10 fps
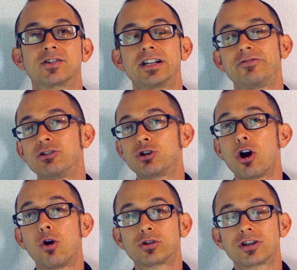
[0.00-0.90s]
And if you
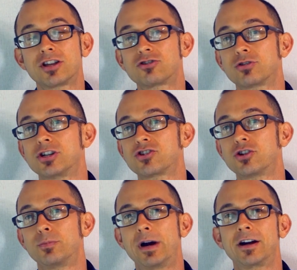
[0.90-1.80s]
go to the
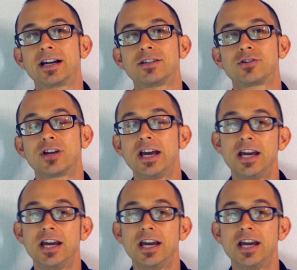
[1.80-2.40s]
traditional markets,